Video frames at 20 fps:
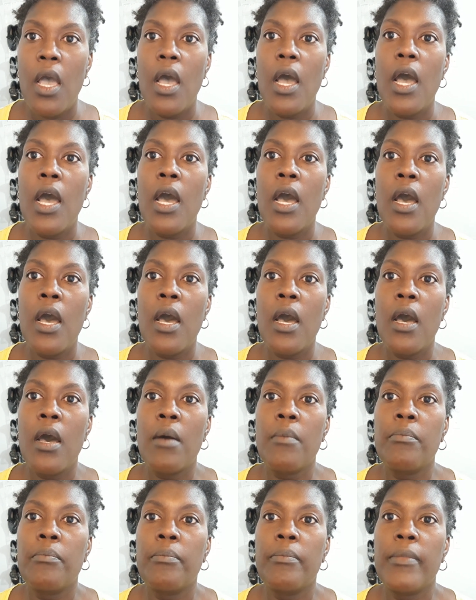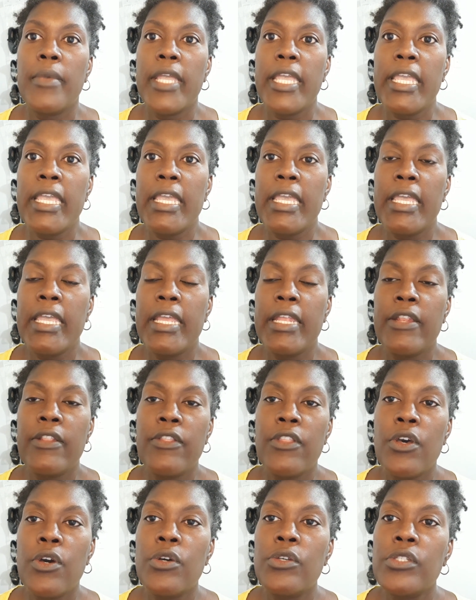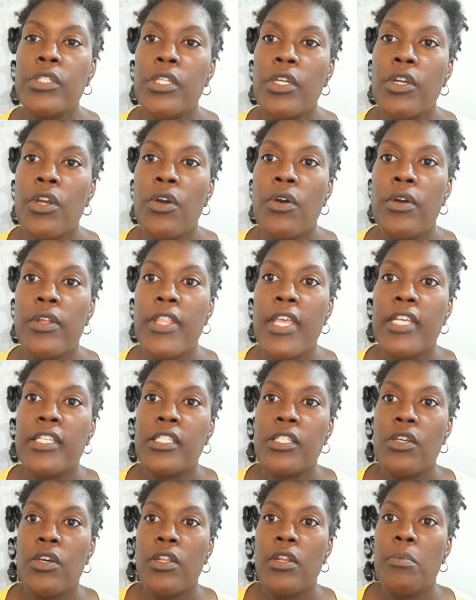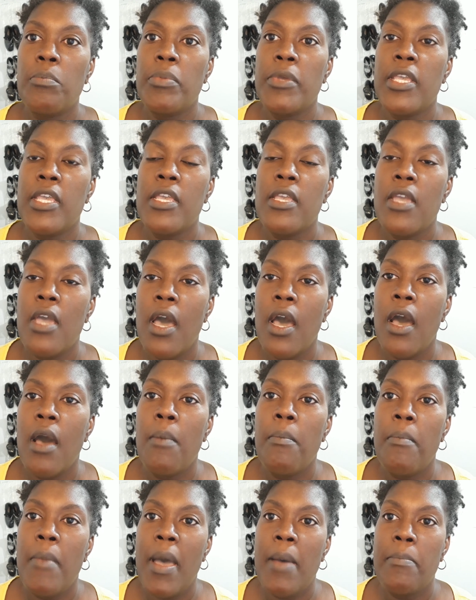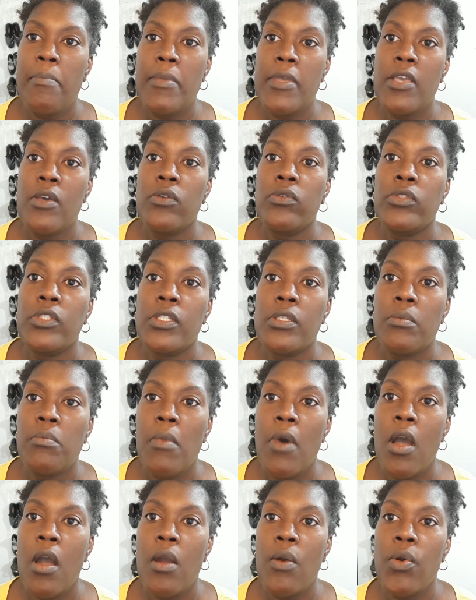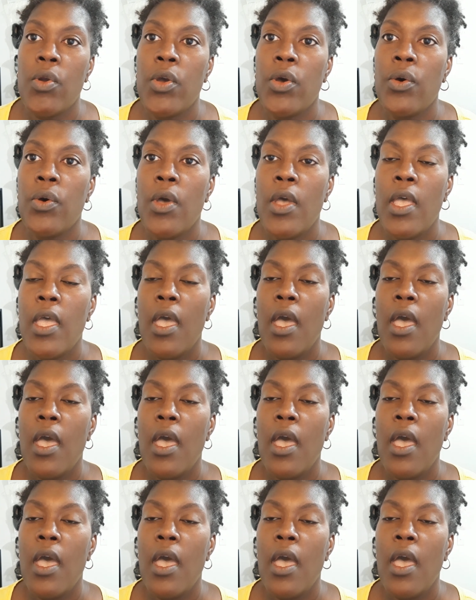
And that's going to be my meal tomorrow.